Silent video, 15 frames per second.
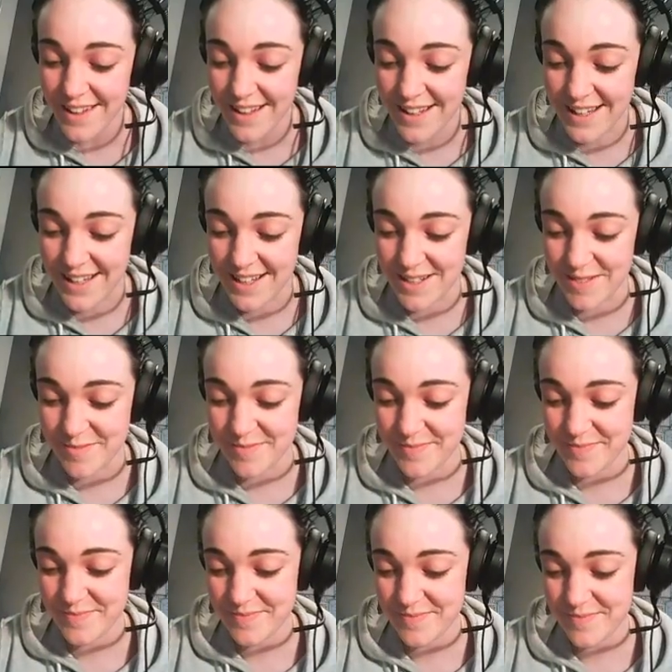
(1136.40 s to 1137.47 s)

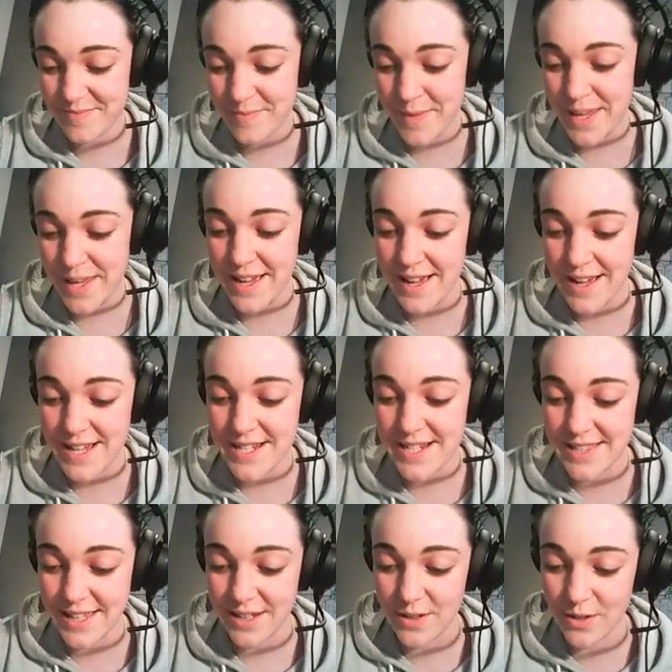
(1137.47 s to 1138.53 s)
But yeah, I
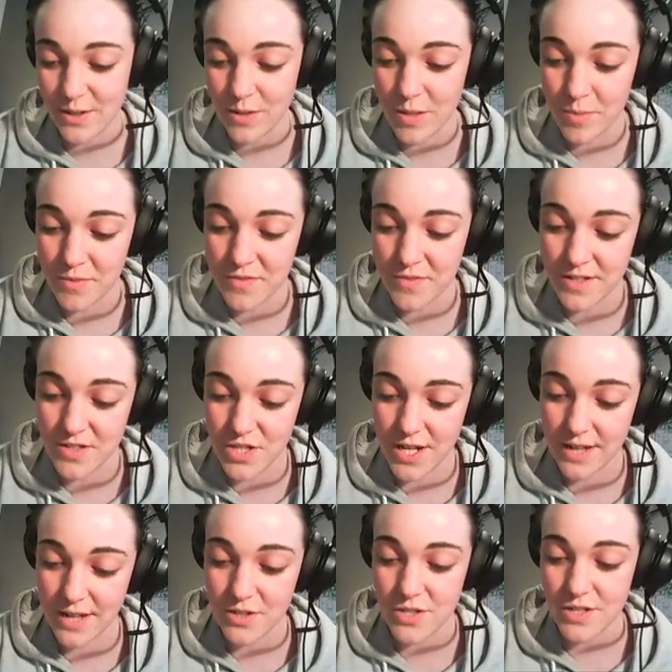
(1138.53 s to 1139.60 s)
did like a whole heap of his
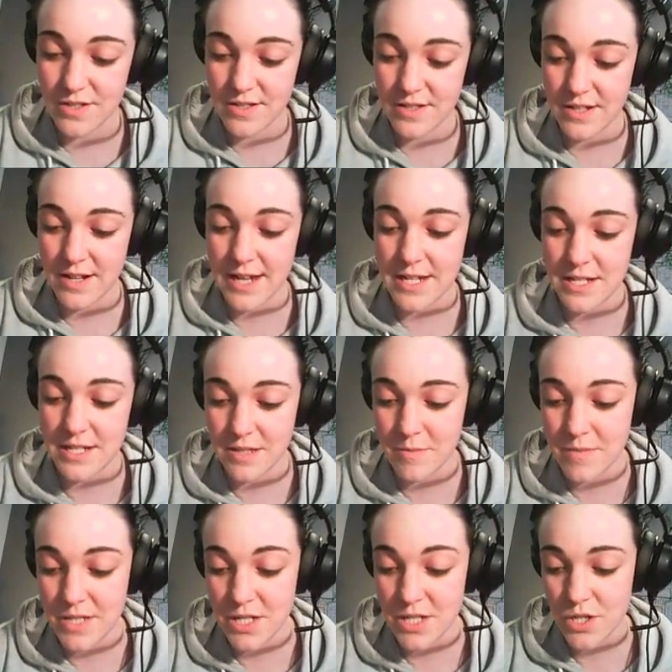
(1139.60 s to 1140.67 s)
challenges, and I did
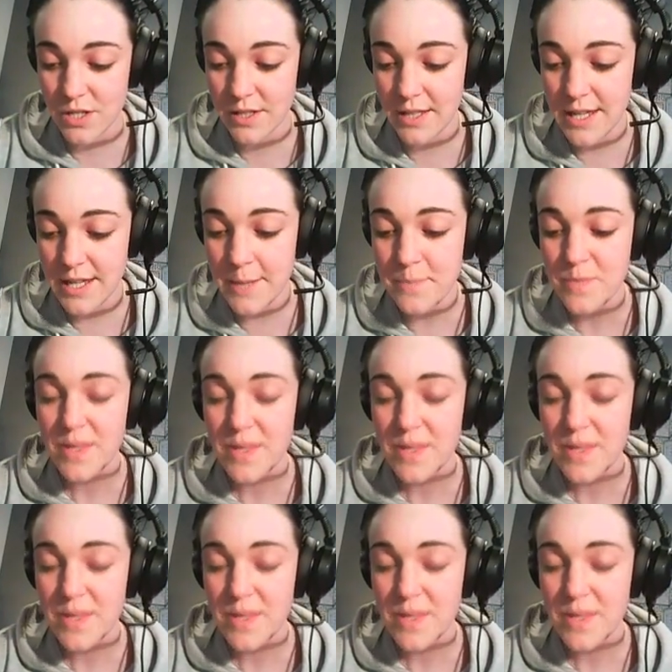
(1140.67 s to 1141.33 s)
them digitally,